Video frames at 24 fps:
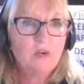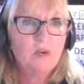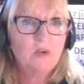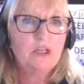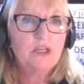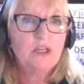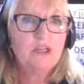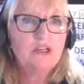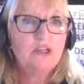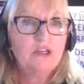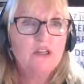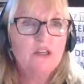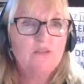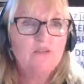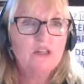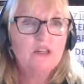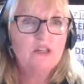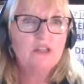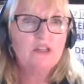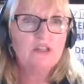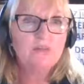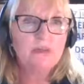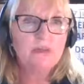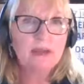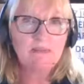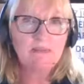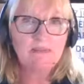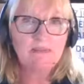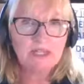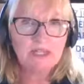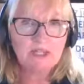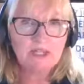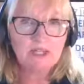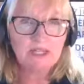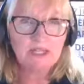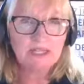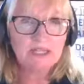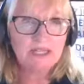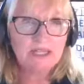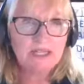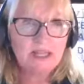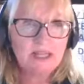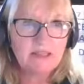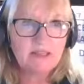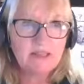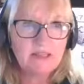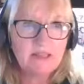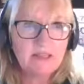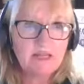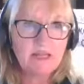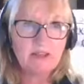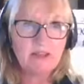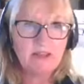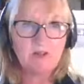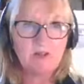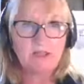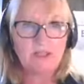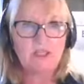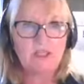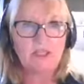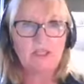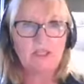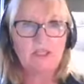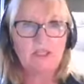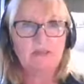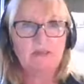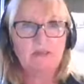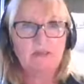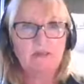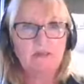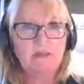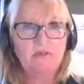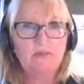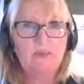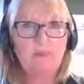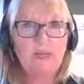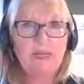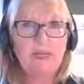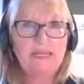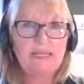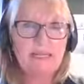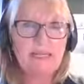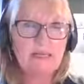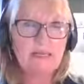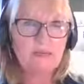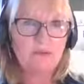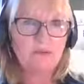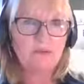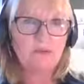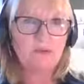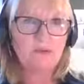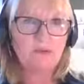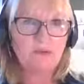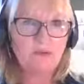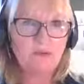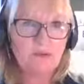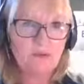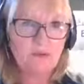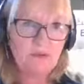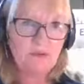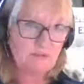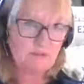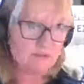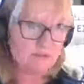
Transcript: What are you confused about, Mick? Do you need another another question repeating or?